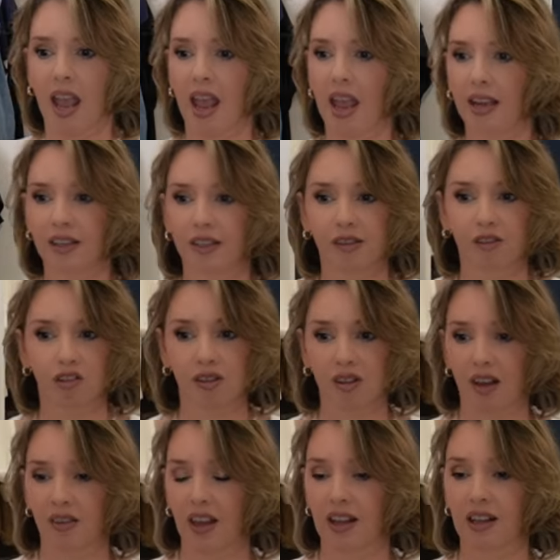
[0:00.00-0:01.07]
And it's just
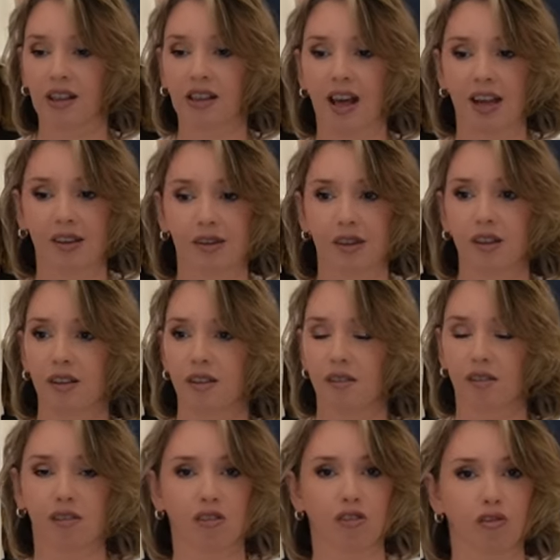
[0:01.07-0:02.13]
got that classic
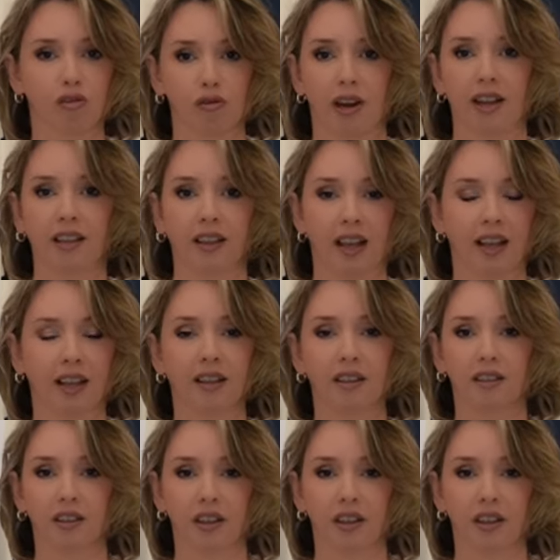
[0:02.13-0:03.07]
straight leg